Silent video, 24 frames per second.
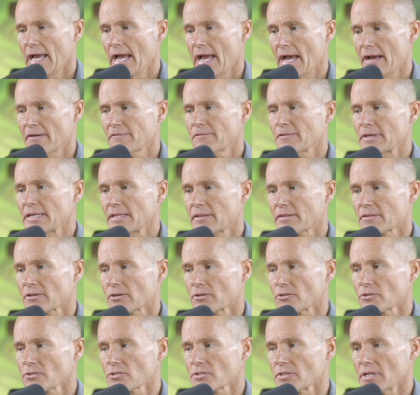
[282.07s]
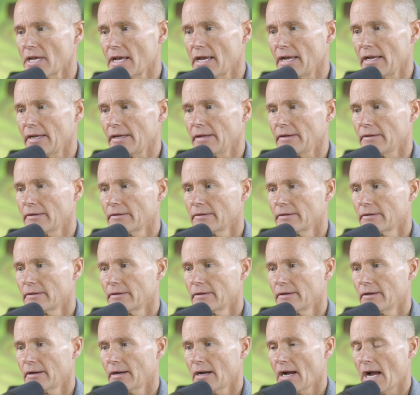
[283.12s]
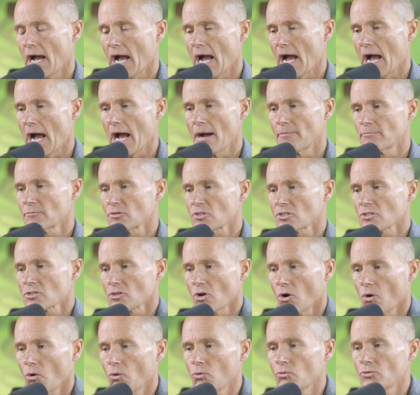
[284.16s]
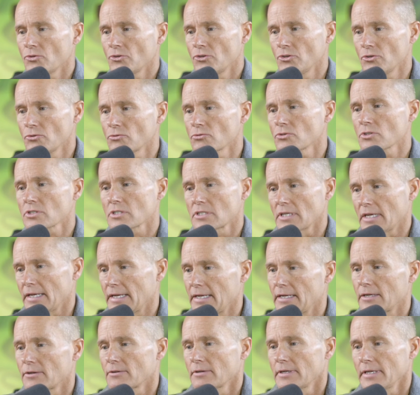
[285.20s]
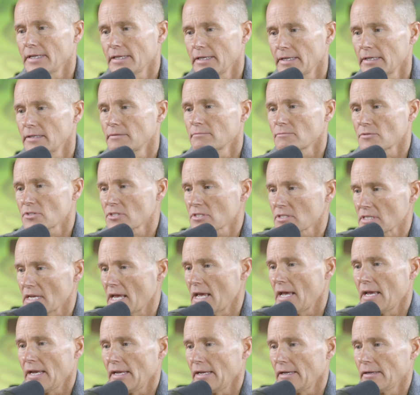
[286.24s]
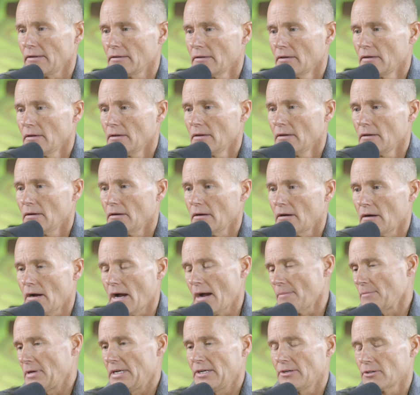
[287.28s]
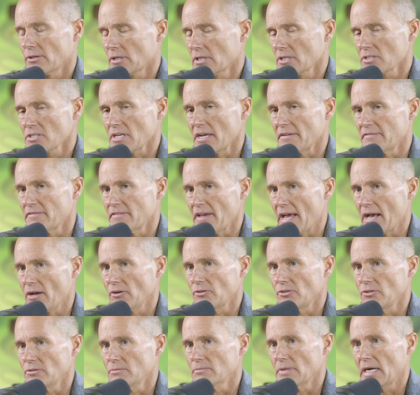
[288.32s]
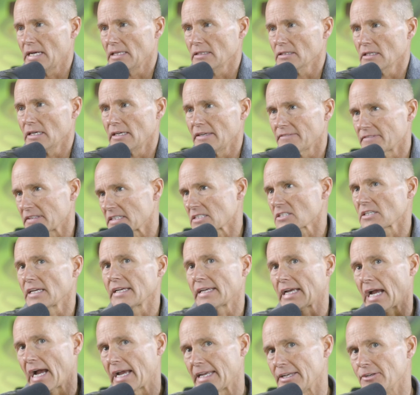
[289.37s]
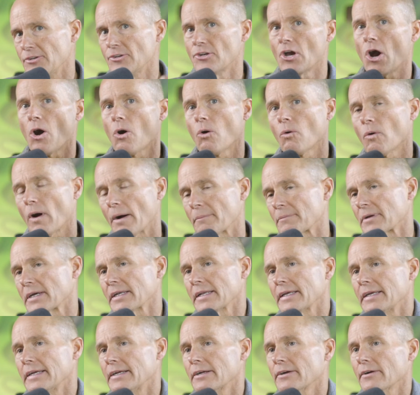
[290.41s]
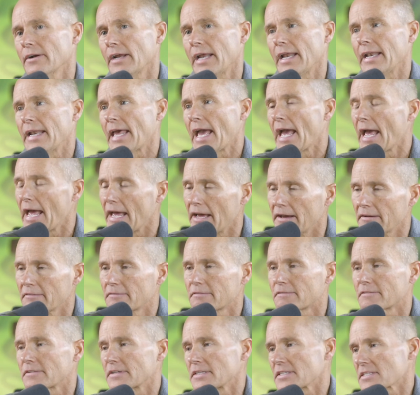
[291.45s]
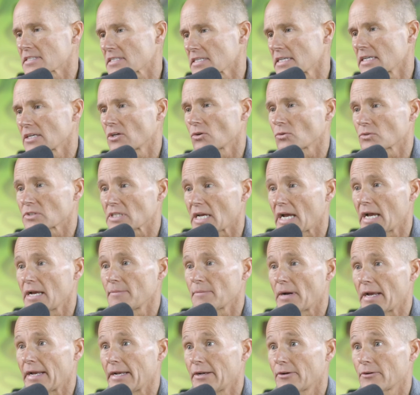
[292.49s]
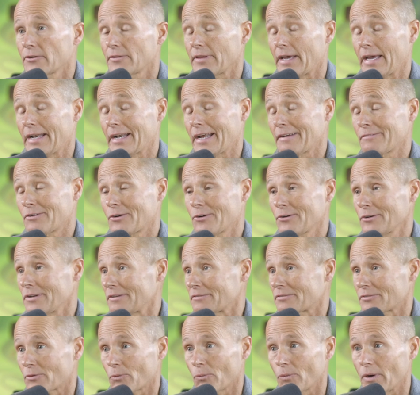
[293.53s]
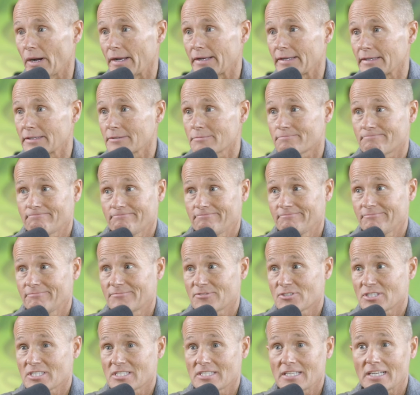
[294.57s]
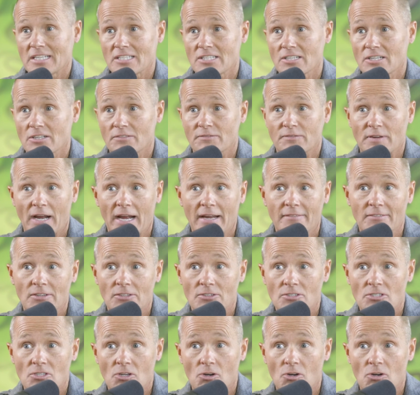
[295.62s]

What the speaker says: Every Thursday, I'm so used to hearing him say, "I'm here because I value my life." It's like, I know I'm going to hear it. And every single time I hear that, and I've heard it for what? He's 5 years